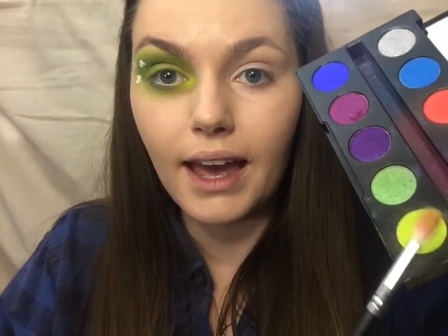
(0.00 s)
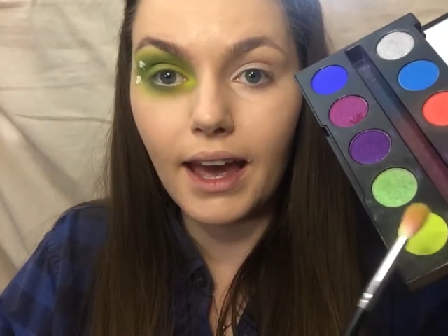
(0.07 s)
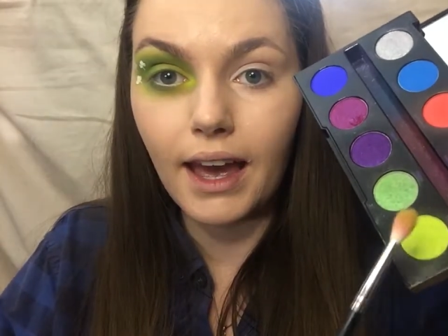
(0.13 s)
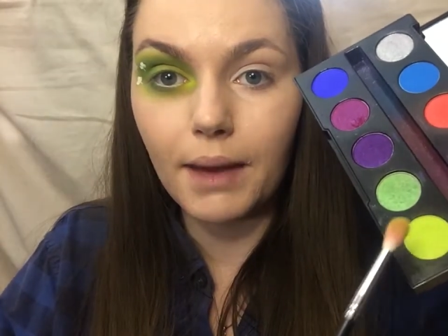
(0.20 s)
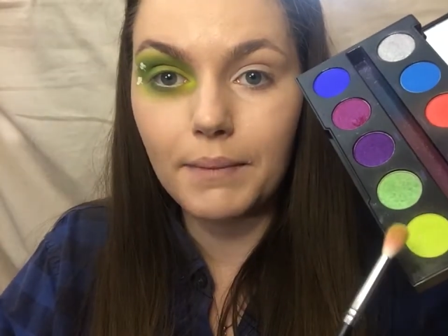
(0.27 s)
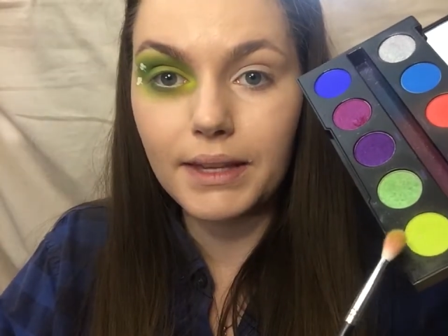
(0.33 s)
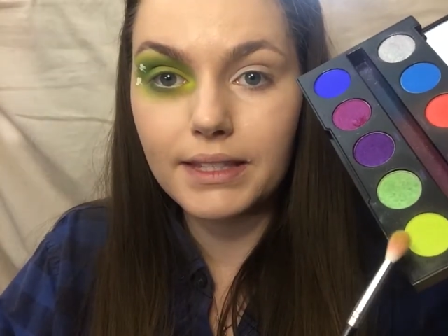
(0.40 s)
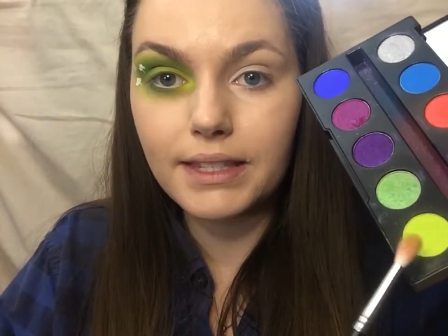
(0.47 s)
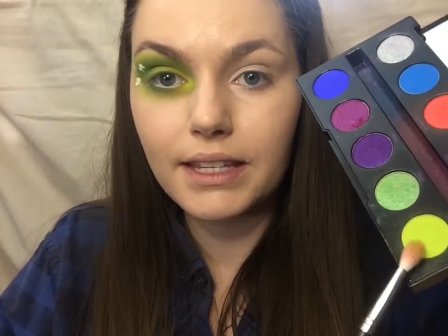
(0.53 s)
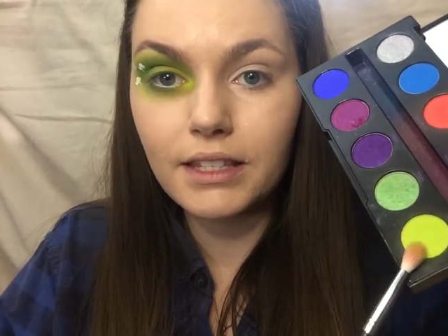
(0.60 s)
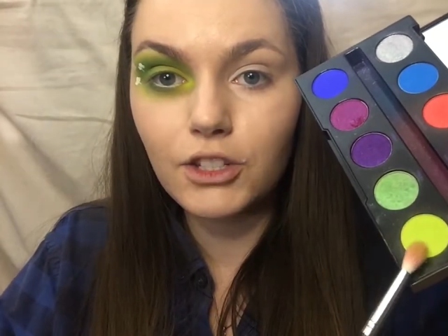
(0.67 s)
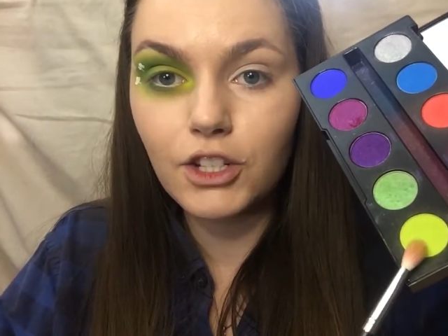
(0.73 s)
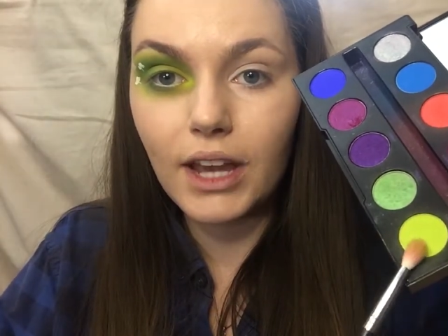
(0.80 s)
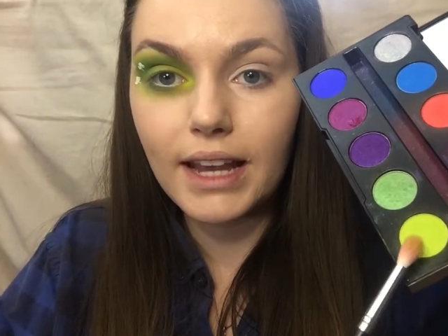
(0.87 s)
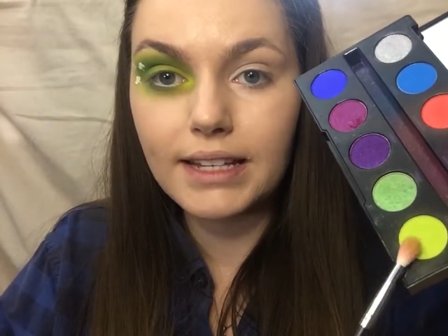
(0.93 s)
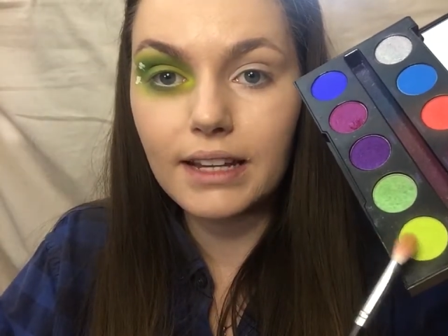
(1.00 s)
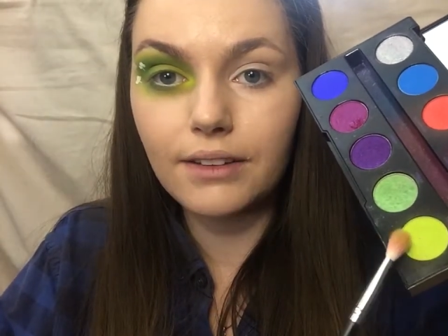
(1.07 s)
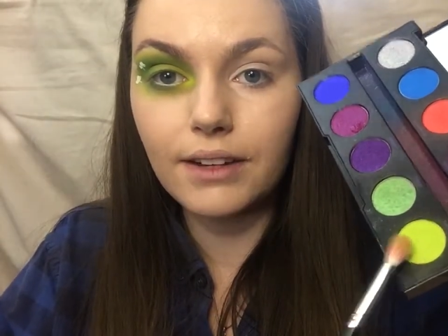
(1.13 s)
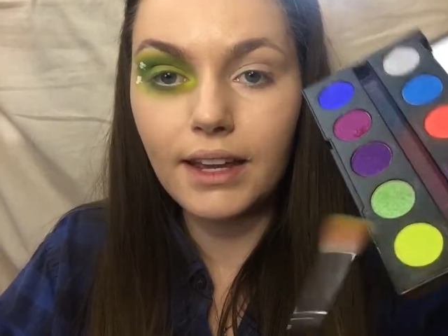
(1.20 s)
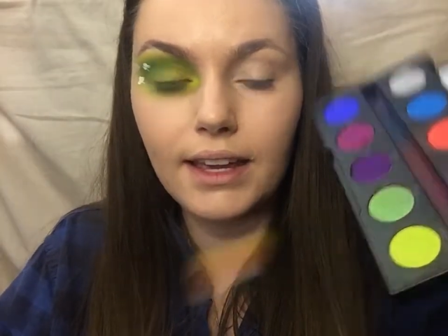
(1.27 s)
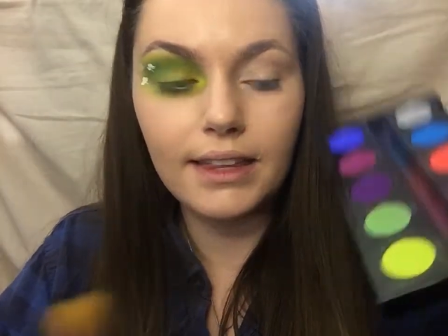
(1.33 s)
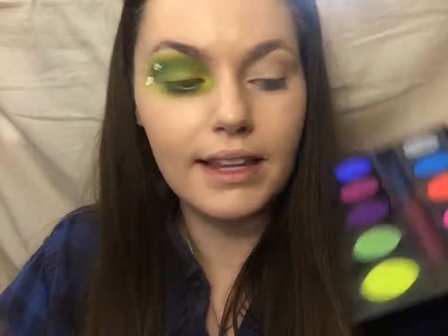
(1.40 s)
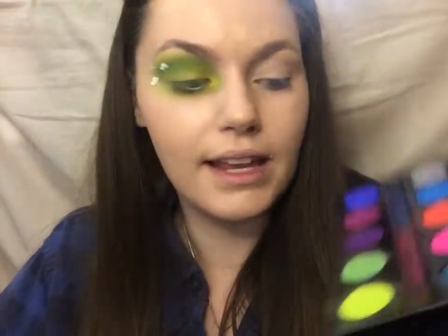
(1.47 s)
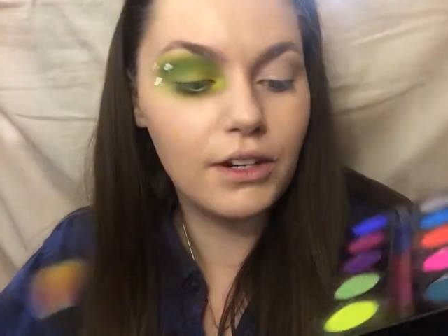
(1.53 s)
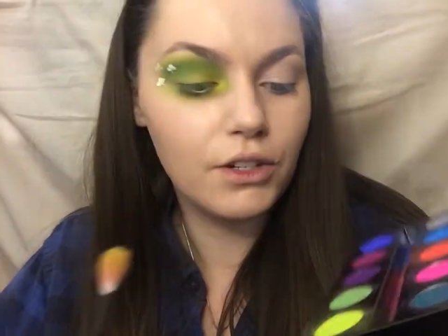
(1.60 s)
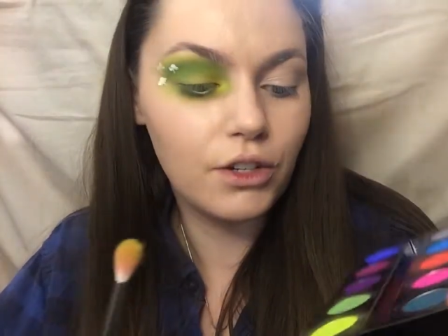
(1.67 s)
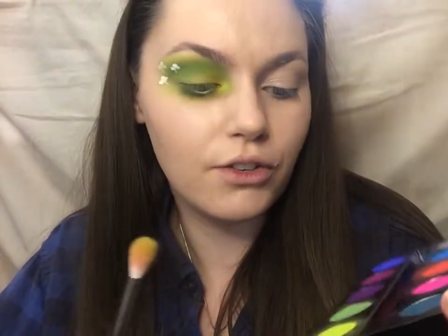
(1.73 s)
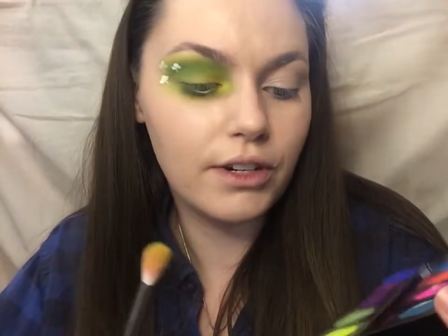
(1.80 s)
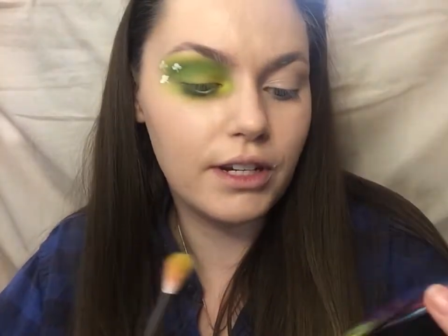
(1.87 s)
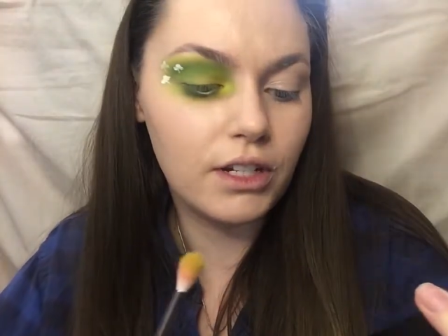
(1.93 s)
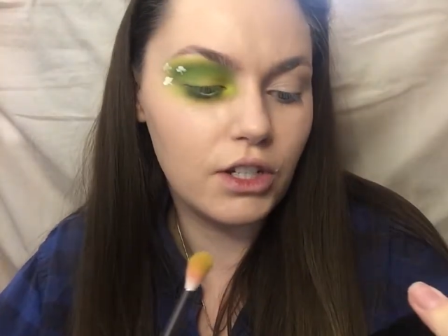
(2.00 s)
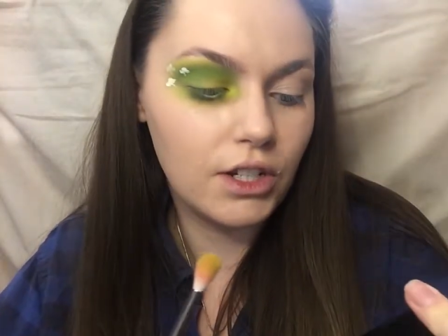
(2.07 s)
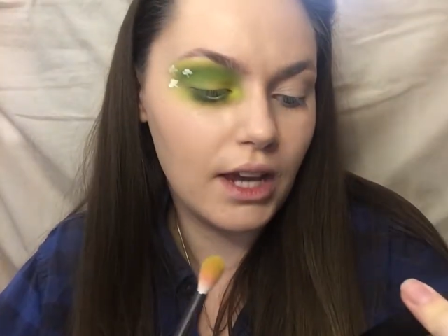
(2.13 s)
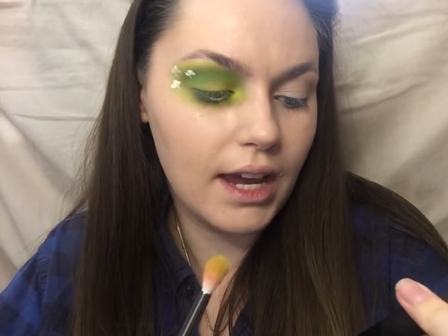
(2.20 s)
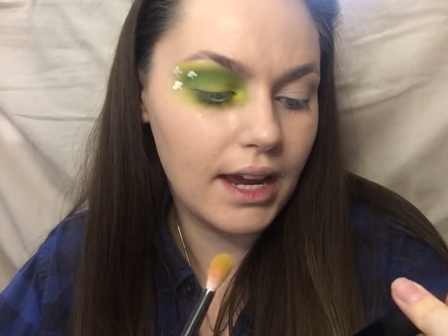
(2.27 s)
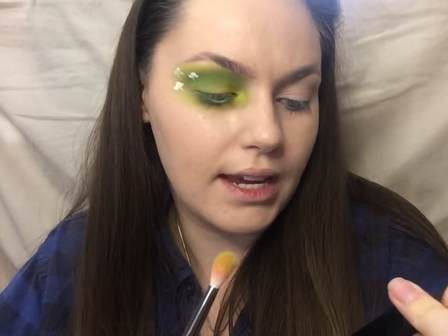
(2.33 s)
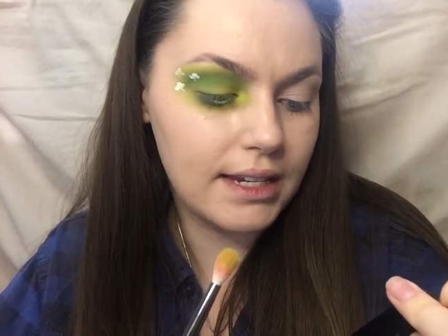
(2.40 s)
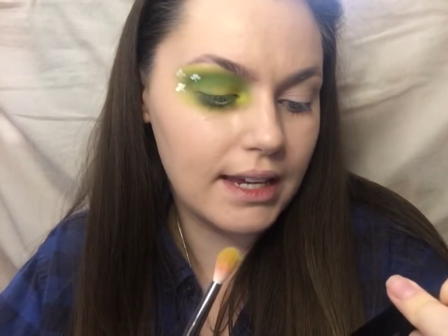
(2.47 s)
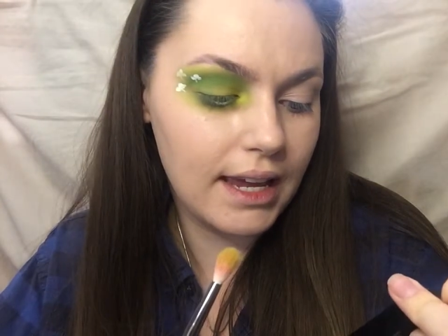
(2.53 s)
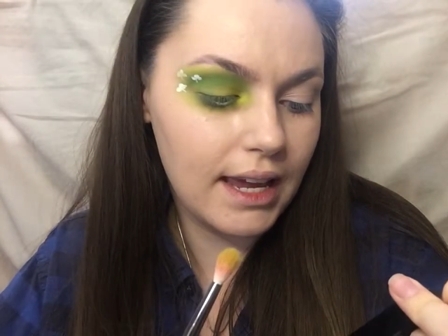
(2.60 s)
It's this shade down here, the electric green shade